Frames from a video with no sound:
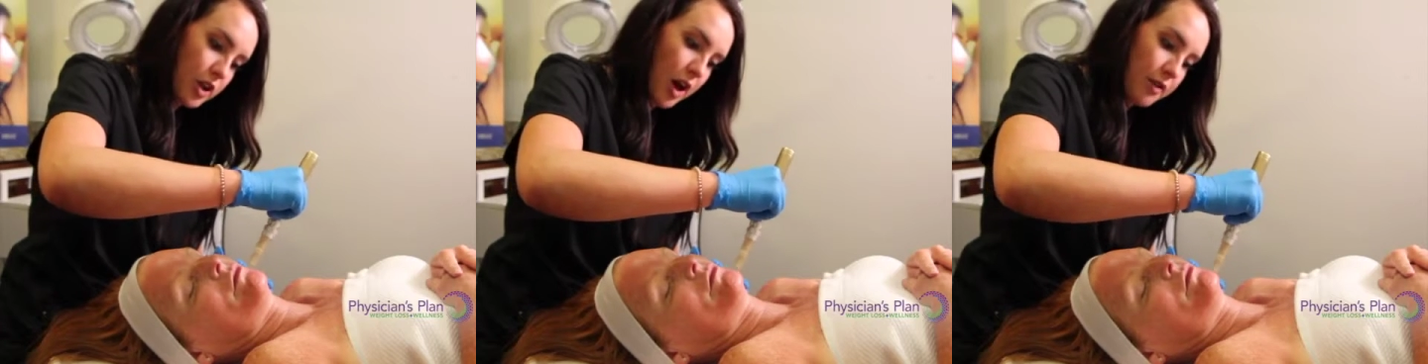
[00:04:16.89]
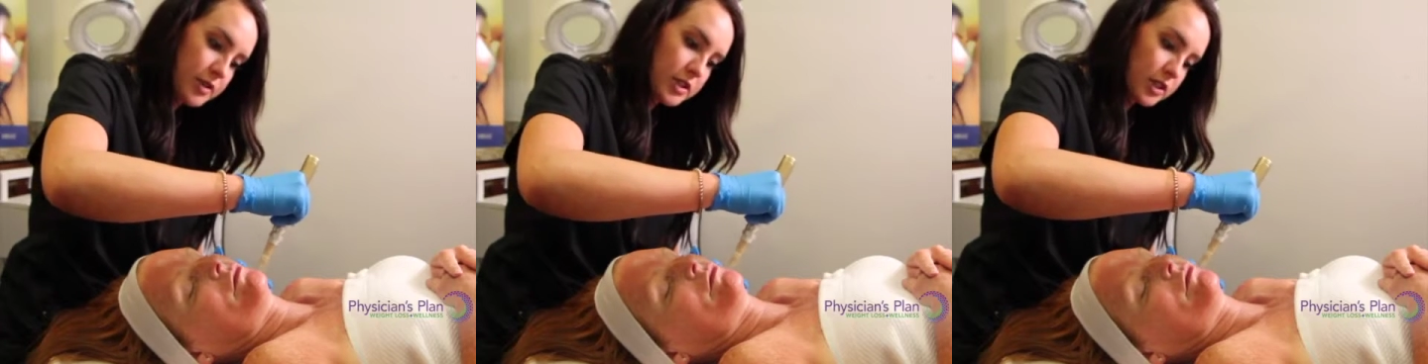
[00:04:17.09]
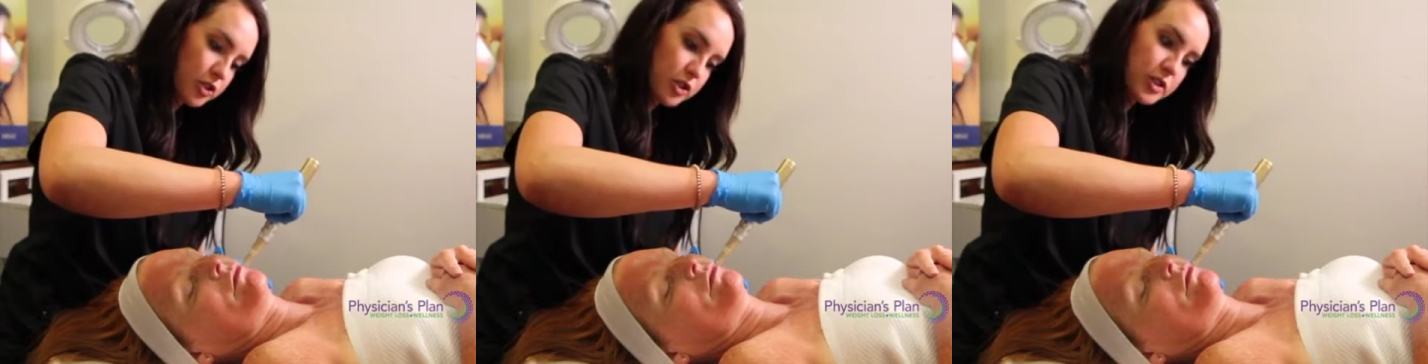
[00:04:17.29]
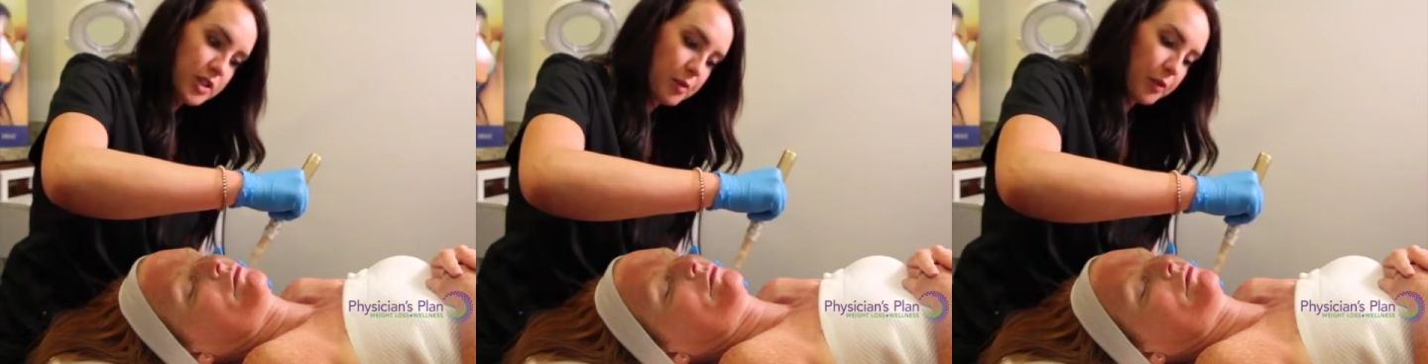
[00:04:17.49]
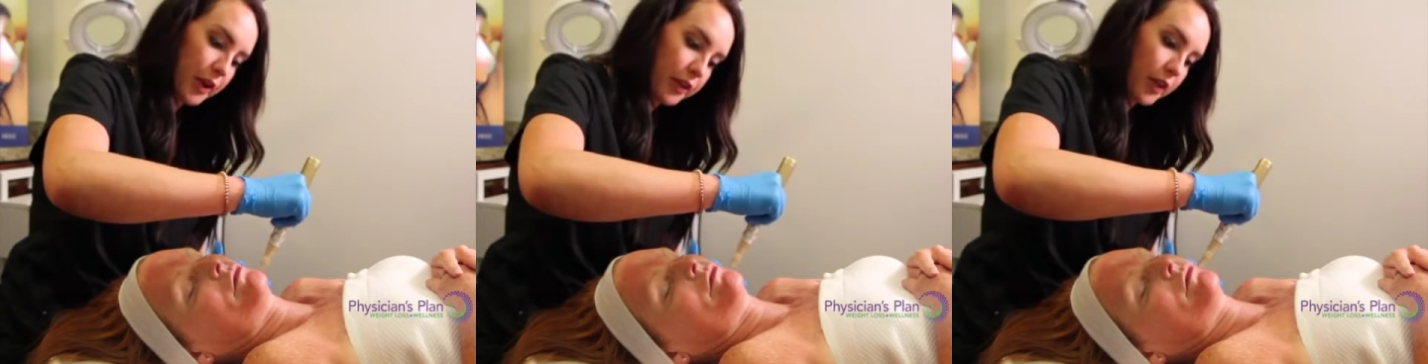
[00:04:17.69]
obviously just
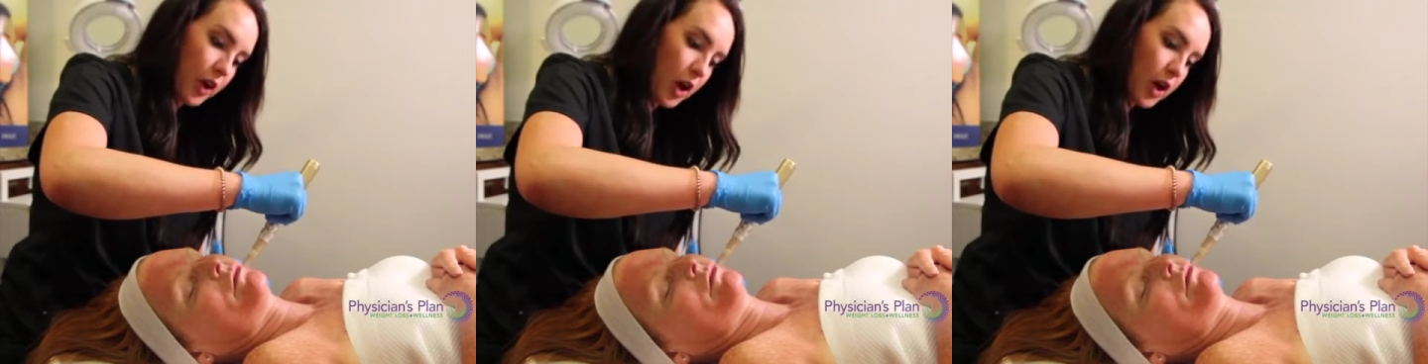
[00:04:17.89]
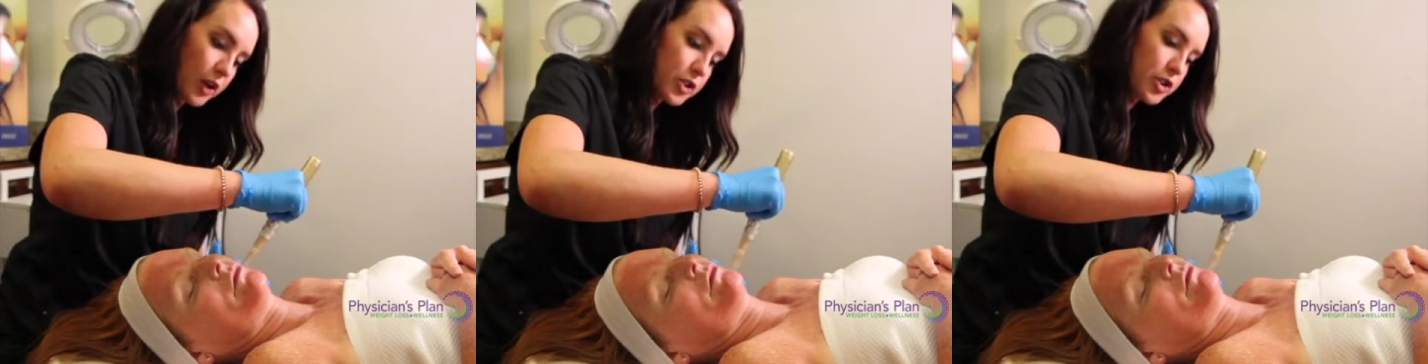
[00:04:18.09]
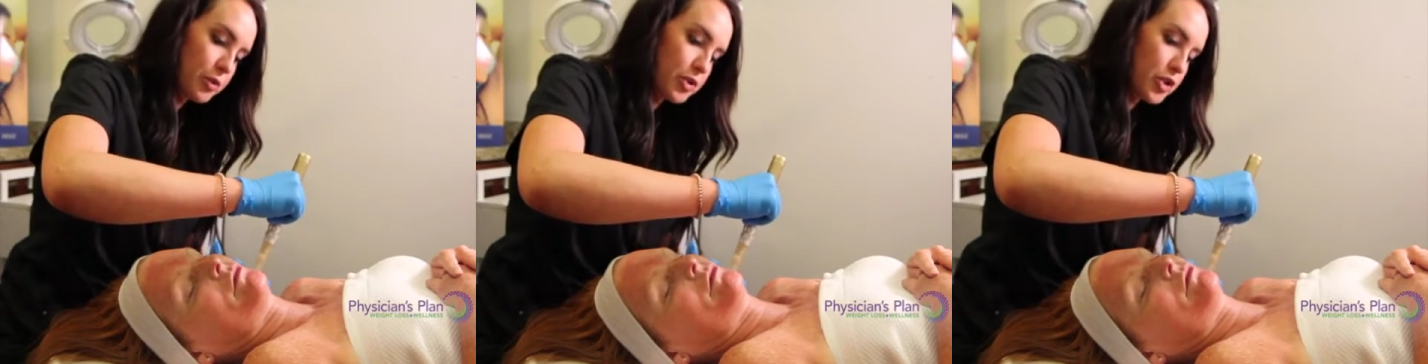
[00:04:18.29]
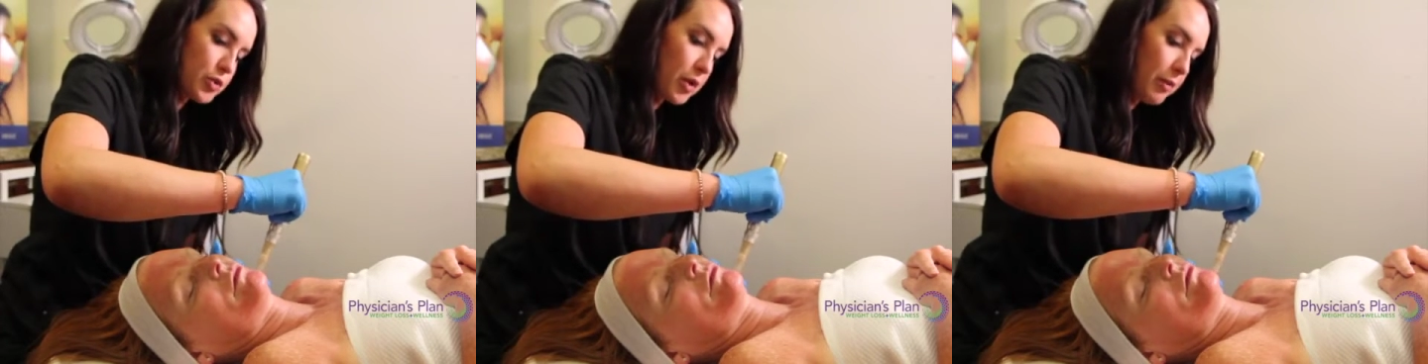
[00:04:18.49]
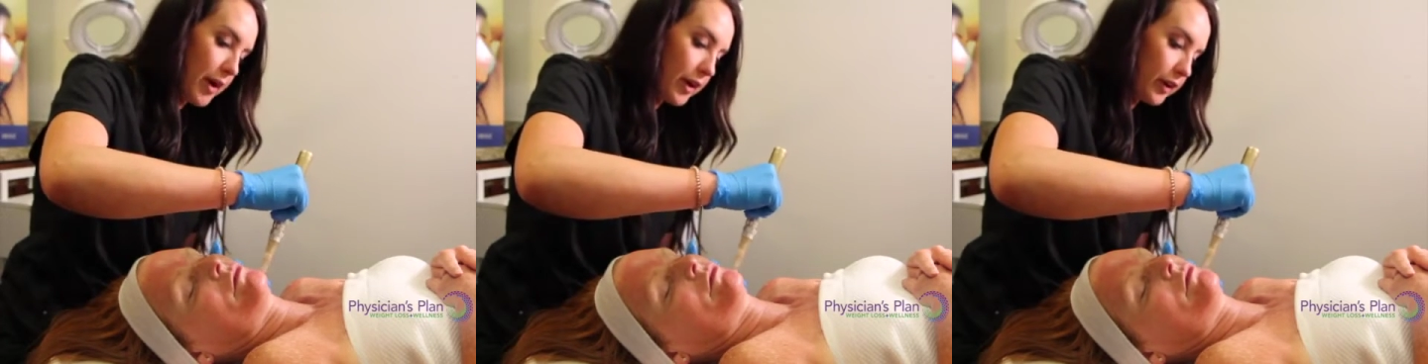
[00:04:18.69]
stimulating the collagen, which is
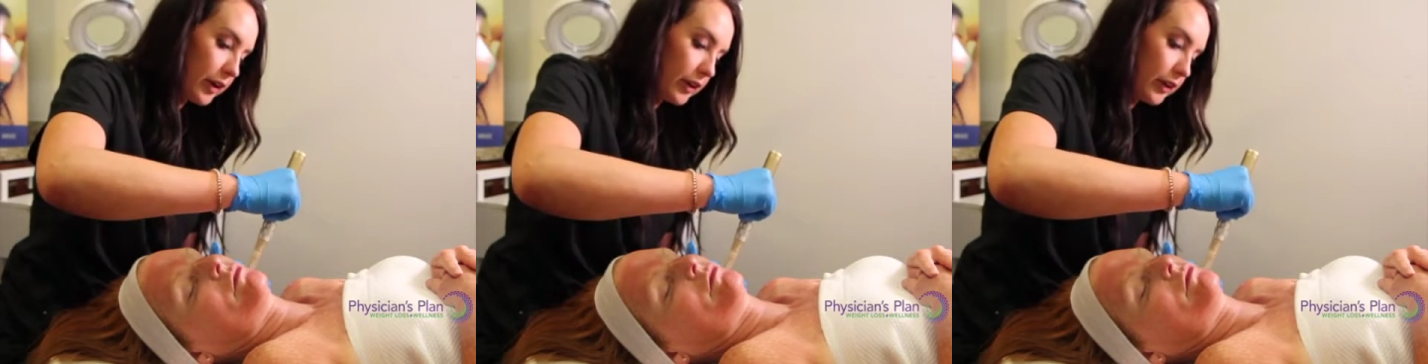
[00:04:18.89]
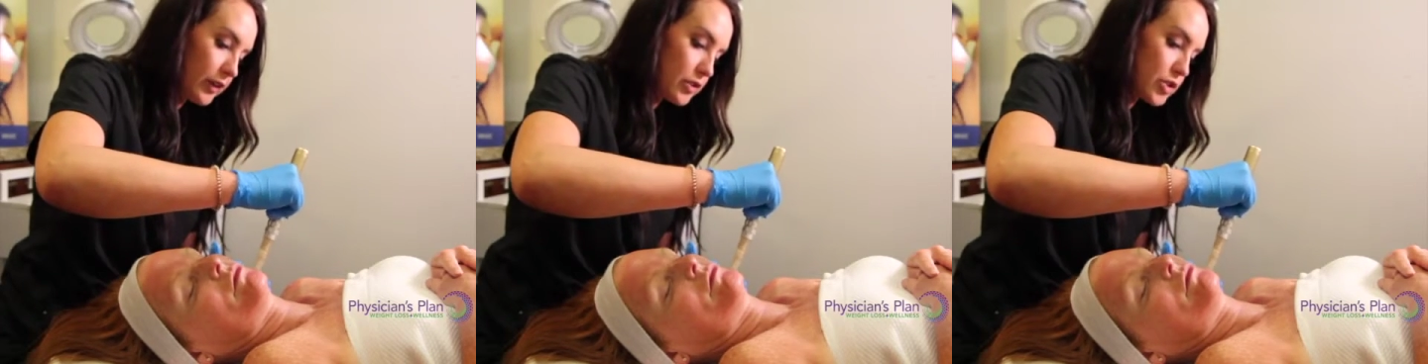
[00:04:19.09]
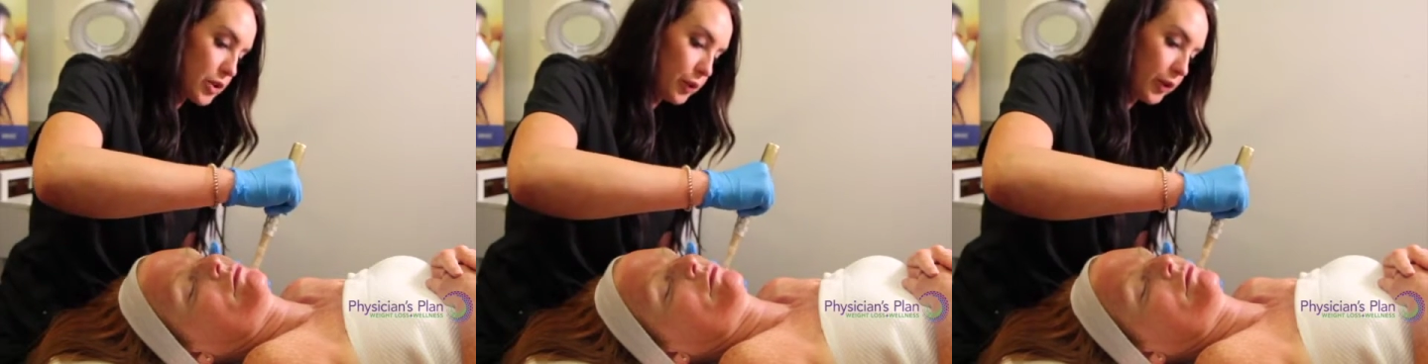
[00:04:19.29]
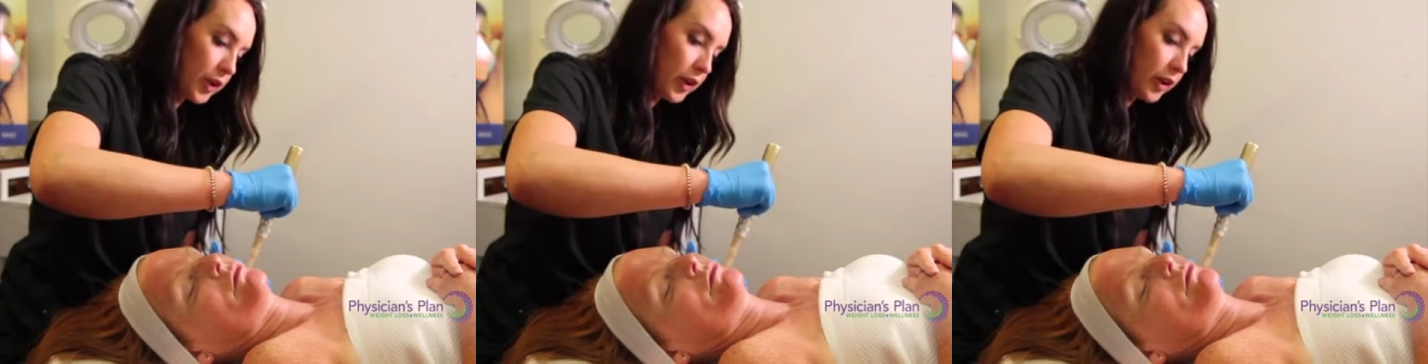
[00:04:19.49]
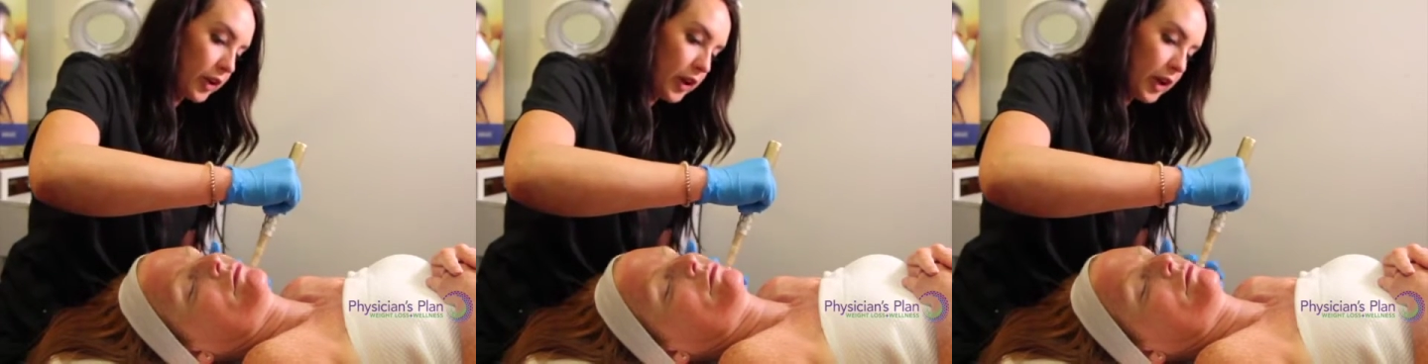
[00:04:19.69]
what microneedling is doing.